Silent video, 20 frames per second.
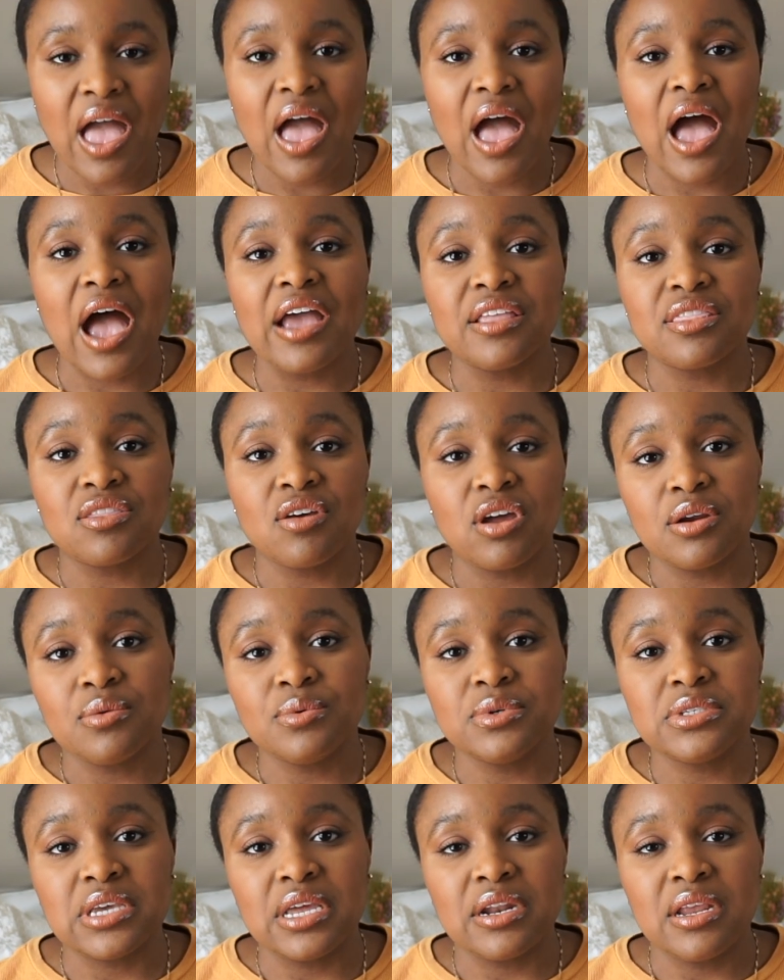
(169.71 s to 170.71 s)
I thought it
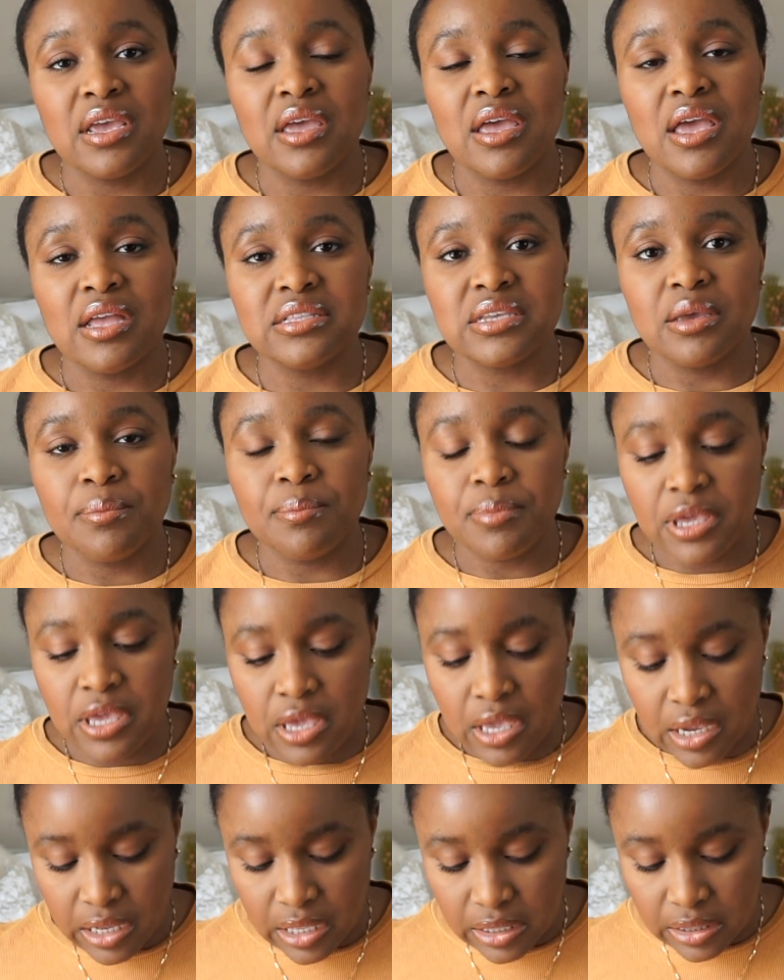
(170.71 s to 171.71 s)
was gonna end up
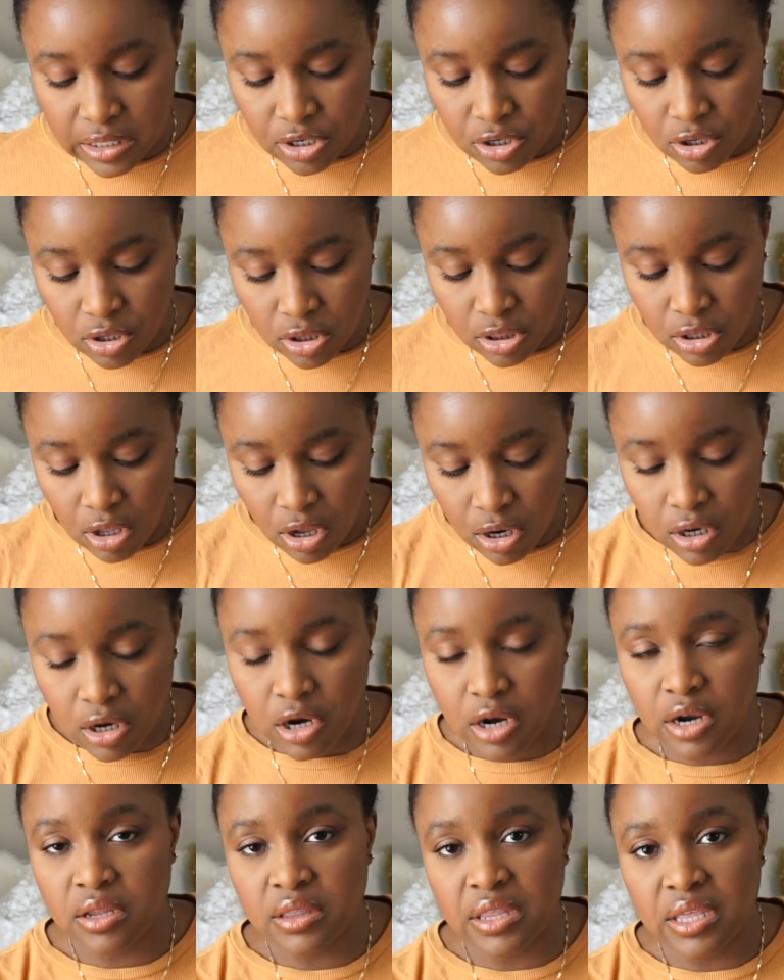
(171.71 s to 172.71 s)
being a little
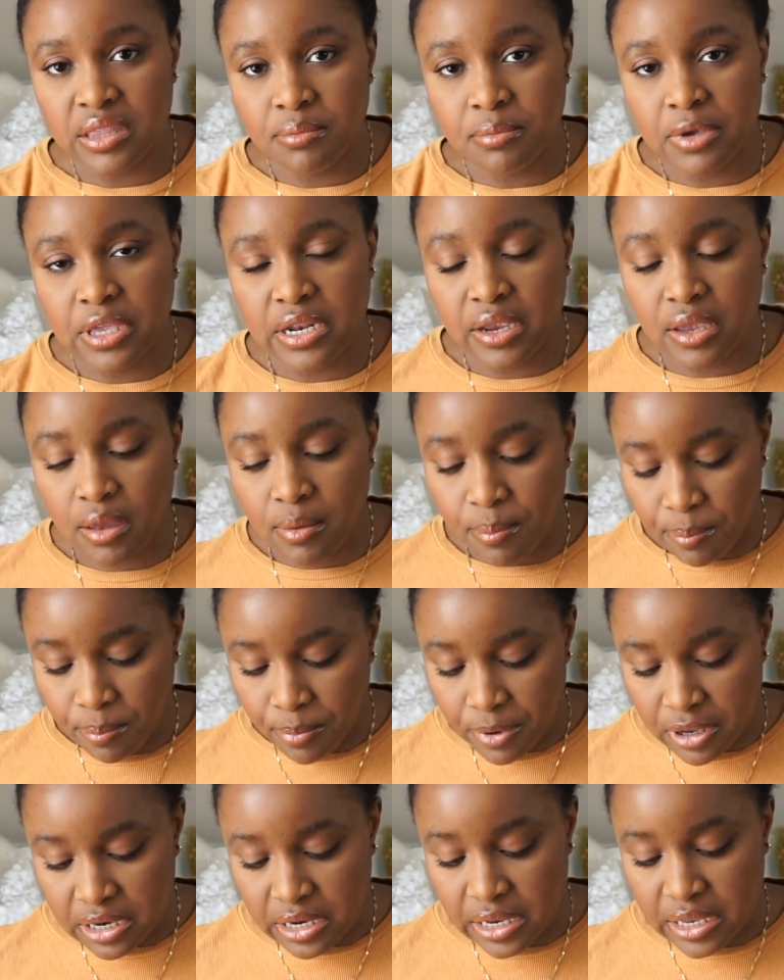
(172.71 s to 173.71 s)
longer than the medium,
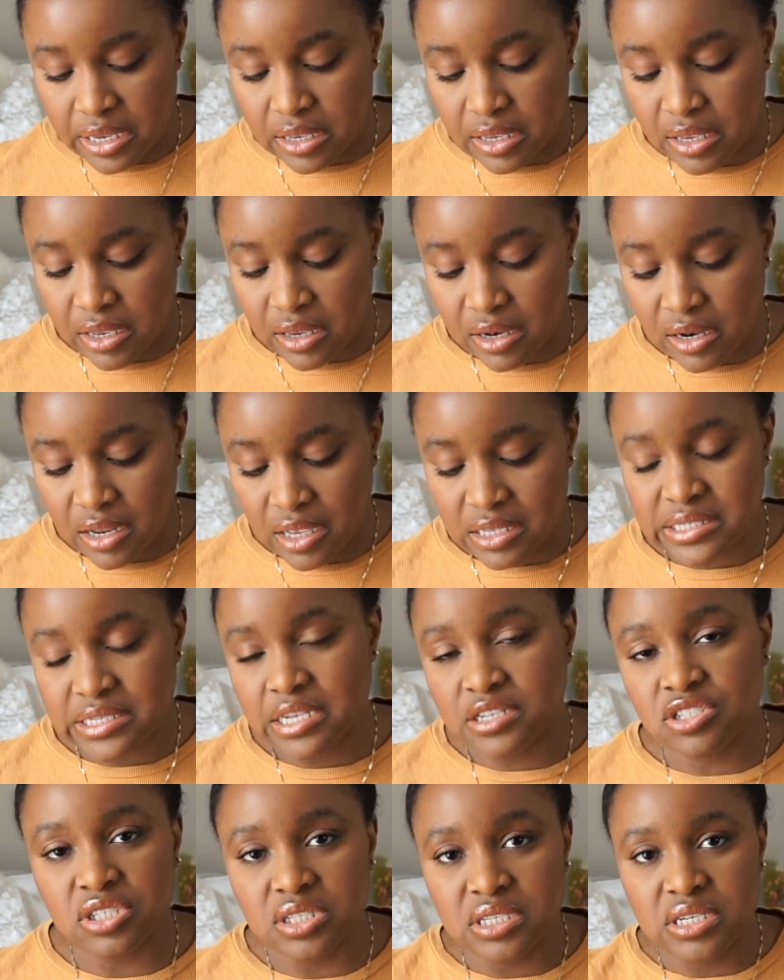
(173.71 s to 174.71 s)
but it
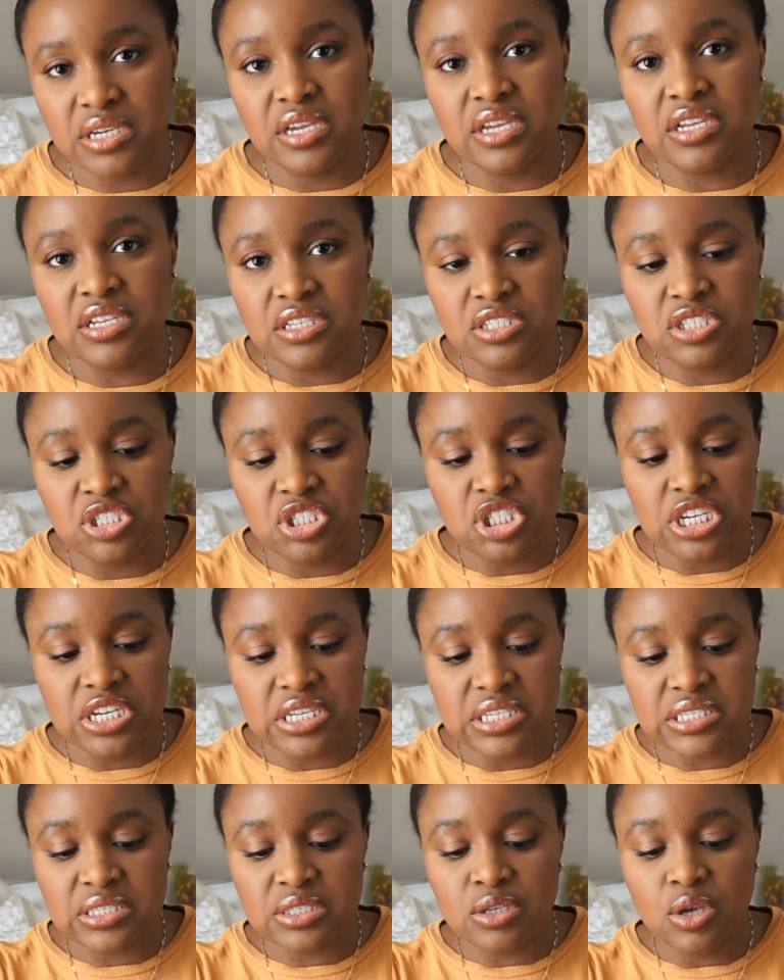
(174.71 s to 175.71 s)
essentially is
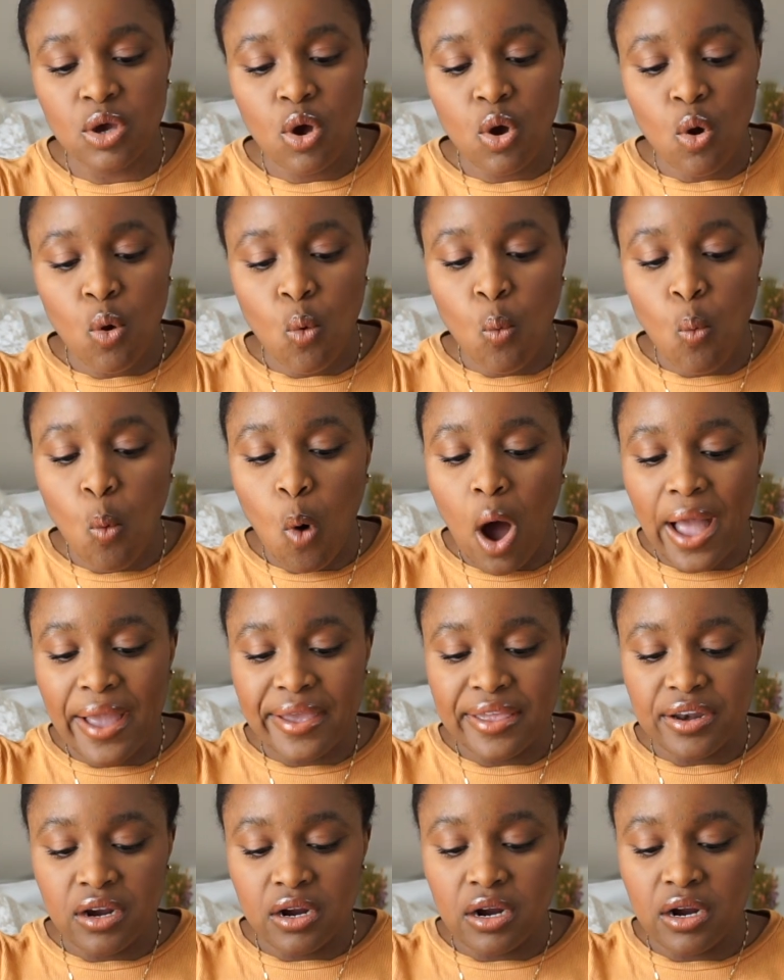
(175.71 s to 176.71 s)
just
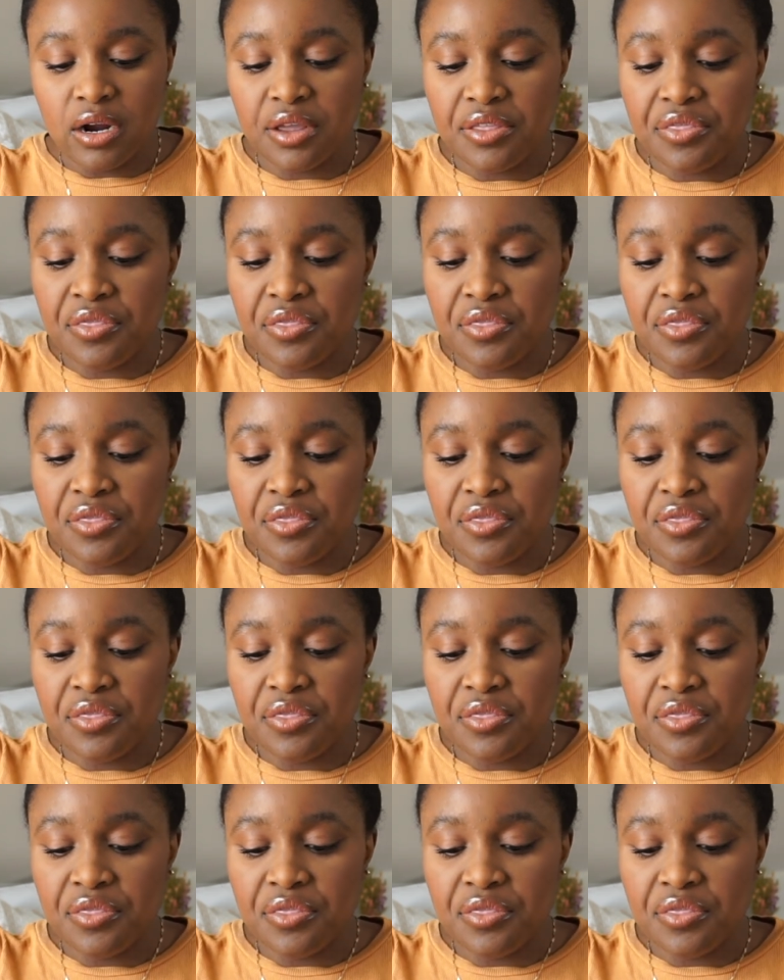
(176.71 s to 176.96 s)
wider